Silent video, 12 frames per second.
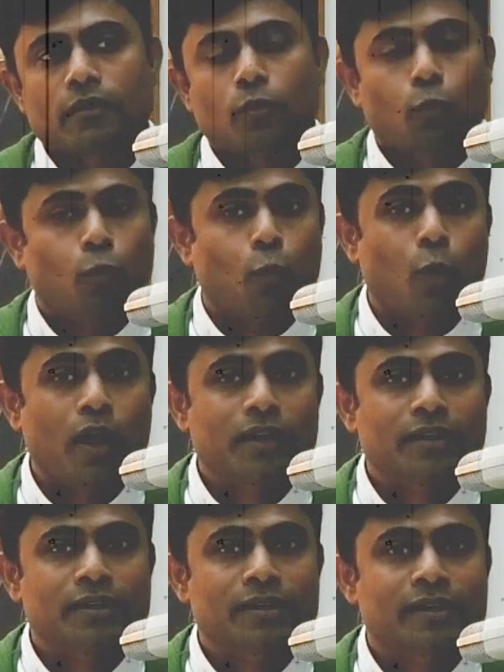
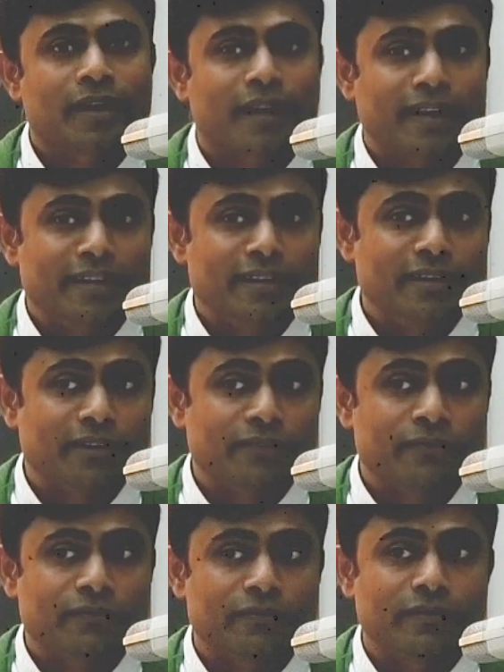What kind of
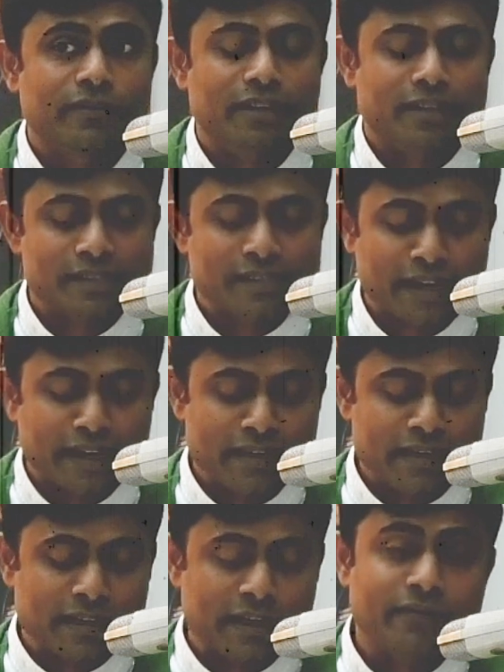
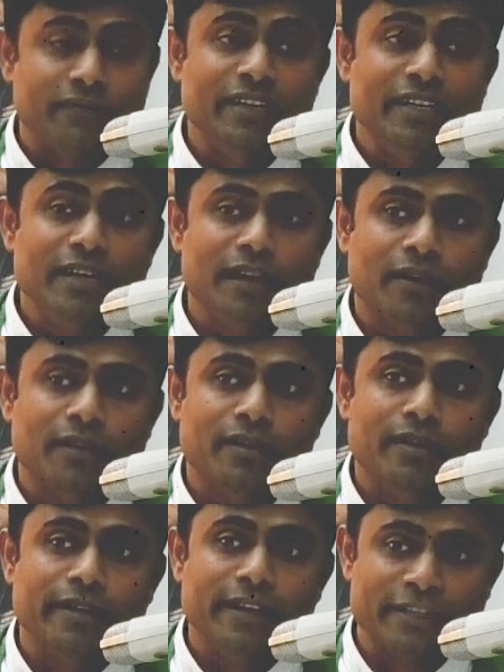sign that we are
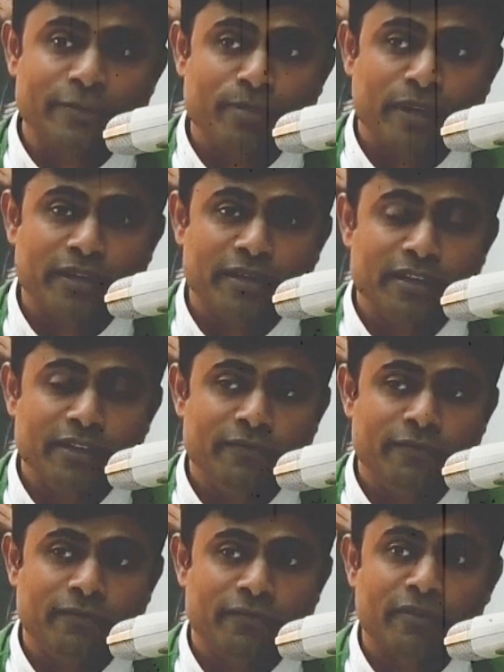expecting
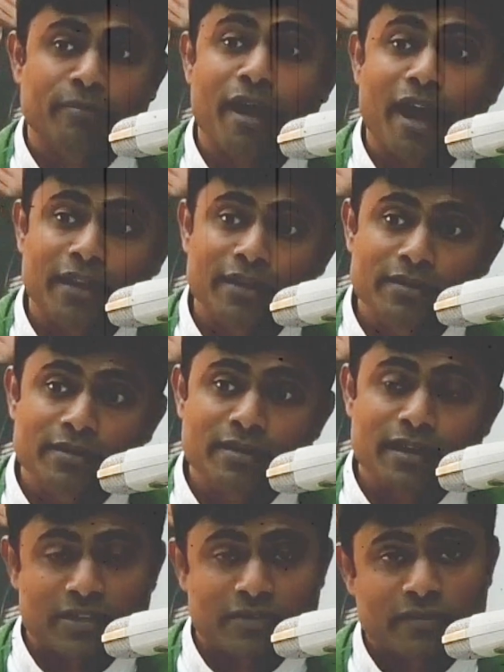from others
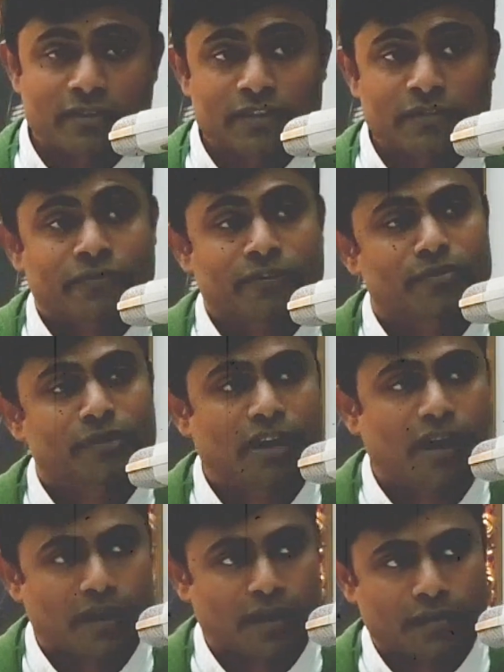as well as from
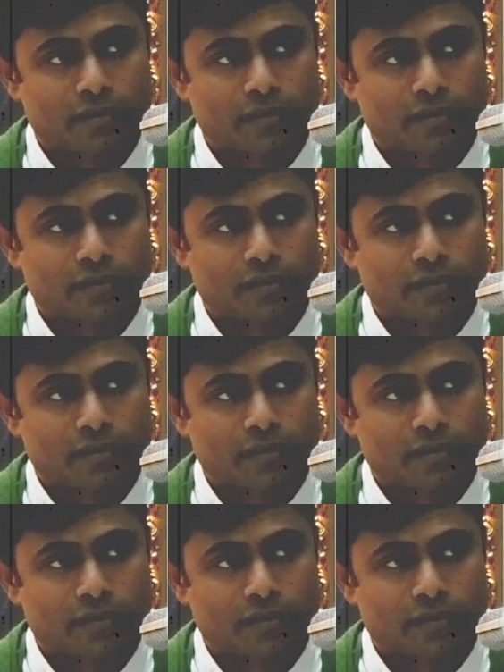God?